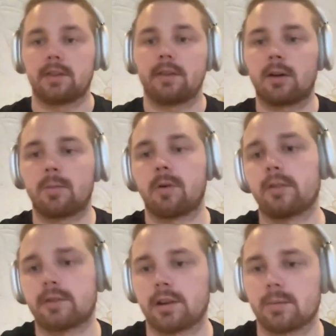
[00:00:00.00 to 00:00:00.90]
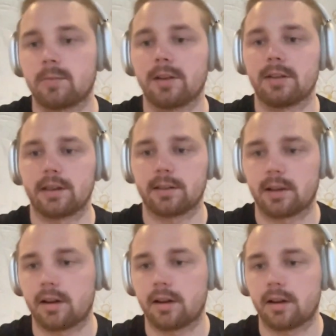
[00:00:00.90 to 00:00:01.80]
they're approaching building
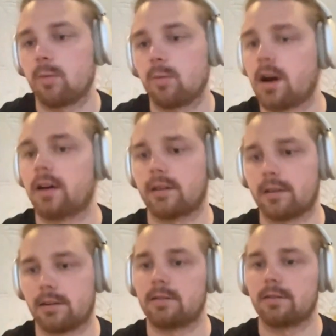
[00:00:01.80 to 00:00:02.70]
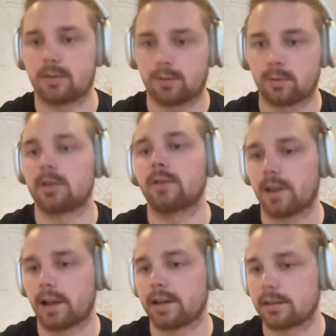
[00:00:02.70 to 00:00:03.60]
their L1 sort of
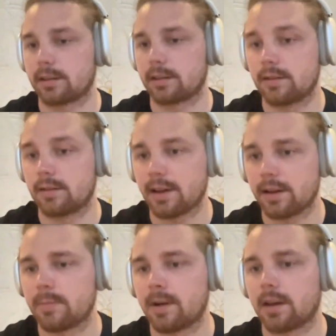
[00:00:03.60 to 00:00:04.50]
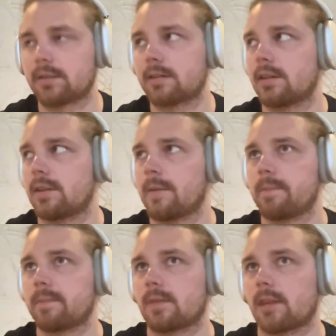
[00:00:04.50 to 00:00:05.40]
like a database.
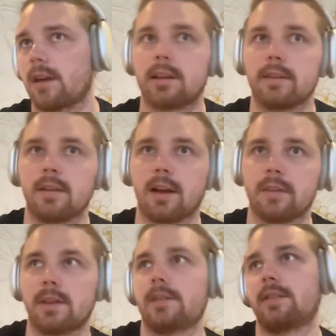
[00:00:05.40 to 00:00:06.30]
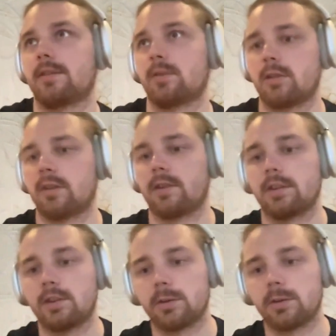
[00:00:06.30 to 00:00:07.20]
And this is sort of a
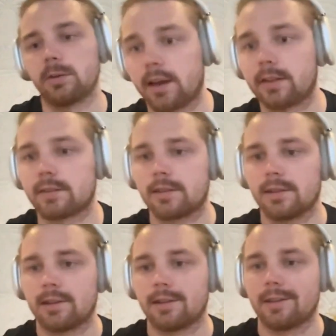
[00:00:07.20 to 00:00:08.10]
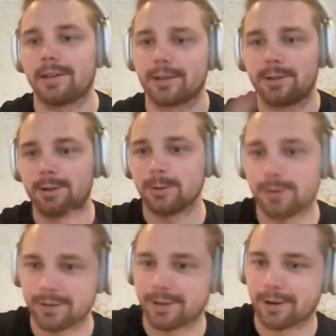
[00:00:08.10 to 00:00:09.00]
use case that
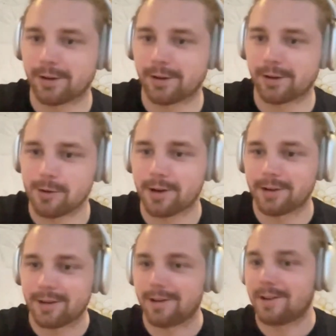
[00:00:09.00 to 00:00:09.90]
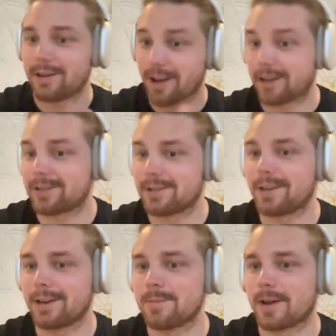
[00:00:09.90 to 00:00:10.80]
uses their L1 as a
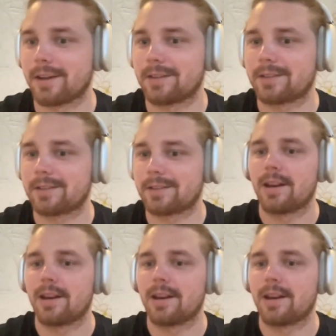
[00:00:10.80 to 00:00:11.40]
database,